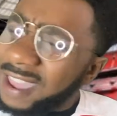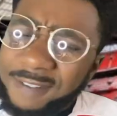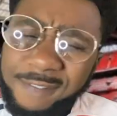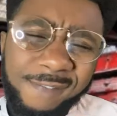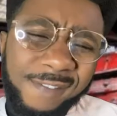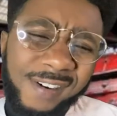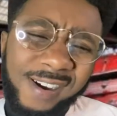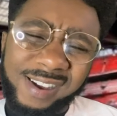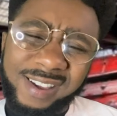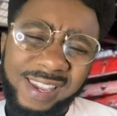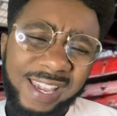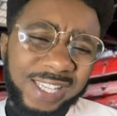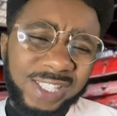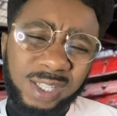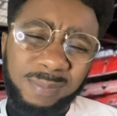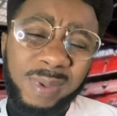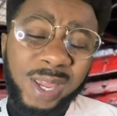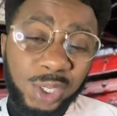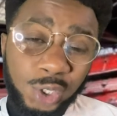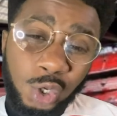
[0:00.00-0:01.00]
ever get
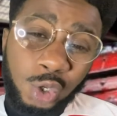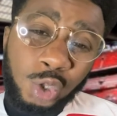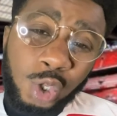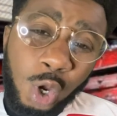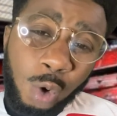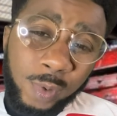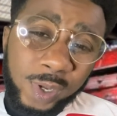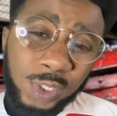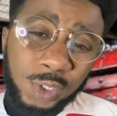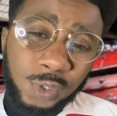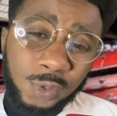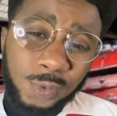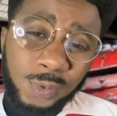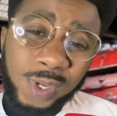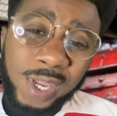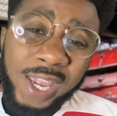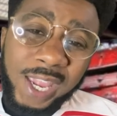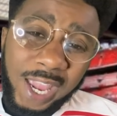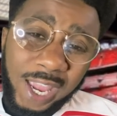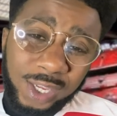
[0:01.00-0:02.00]
some, and you know it too,
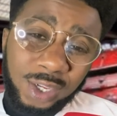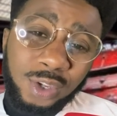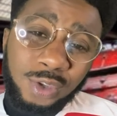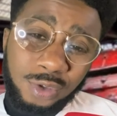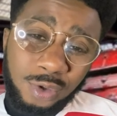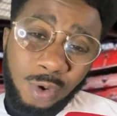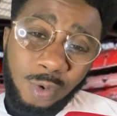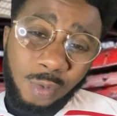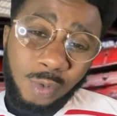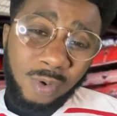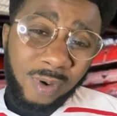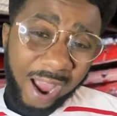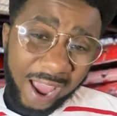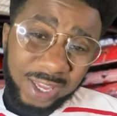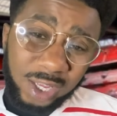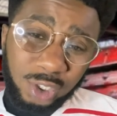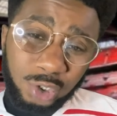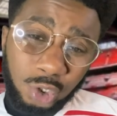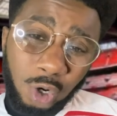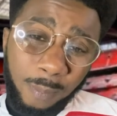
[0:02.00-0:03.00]
and you know why
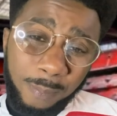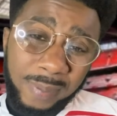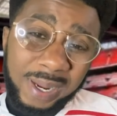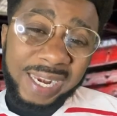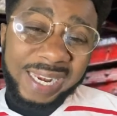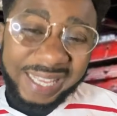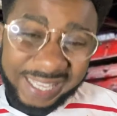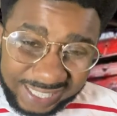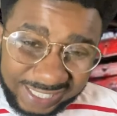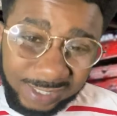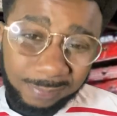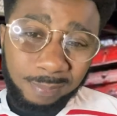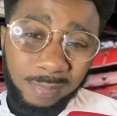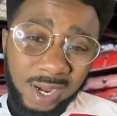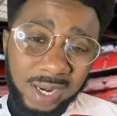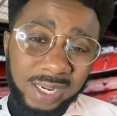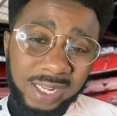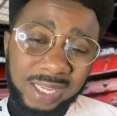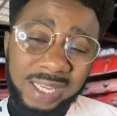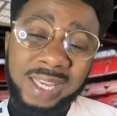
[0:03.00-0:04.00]
you're chopping his
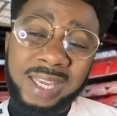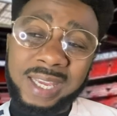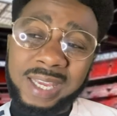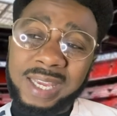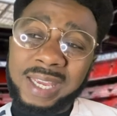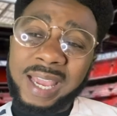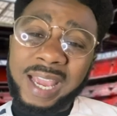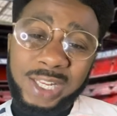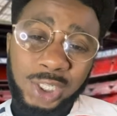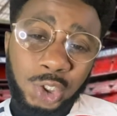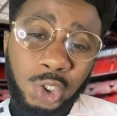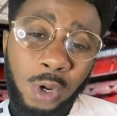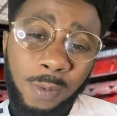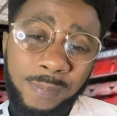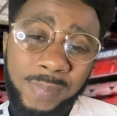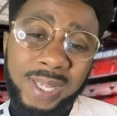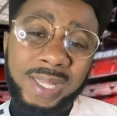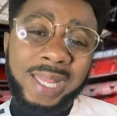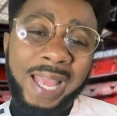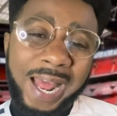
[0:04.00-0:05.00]
money and
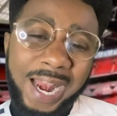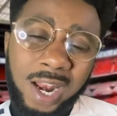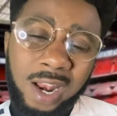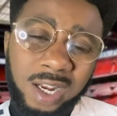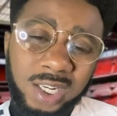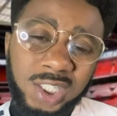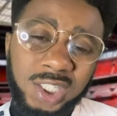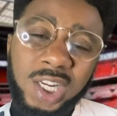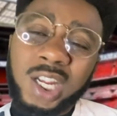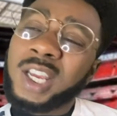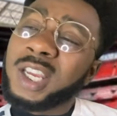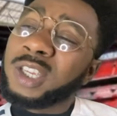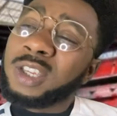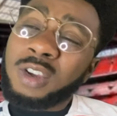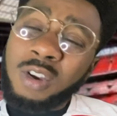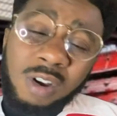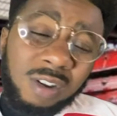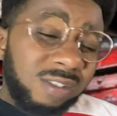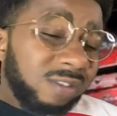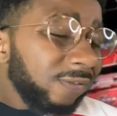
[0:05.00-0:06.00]
chopping that lunch.
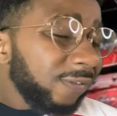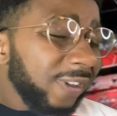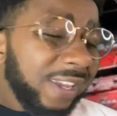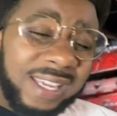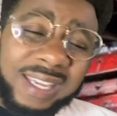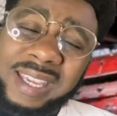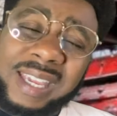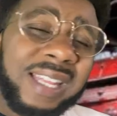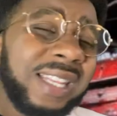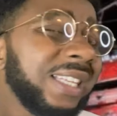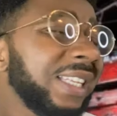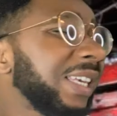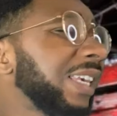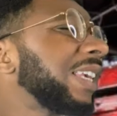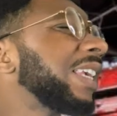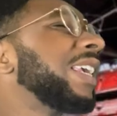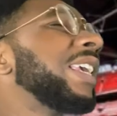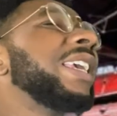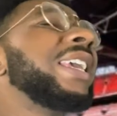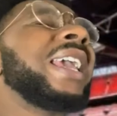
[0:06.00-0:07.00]
You're thinking
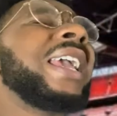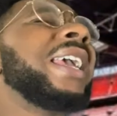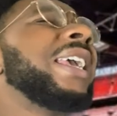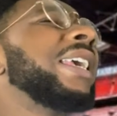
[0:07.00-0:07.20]
he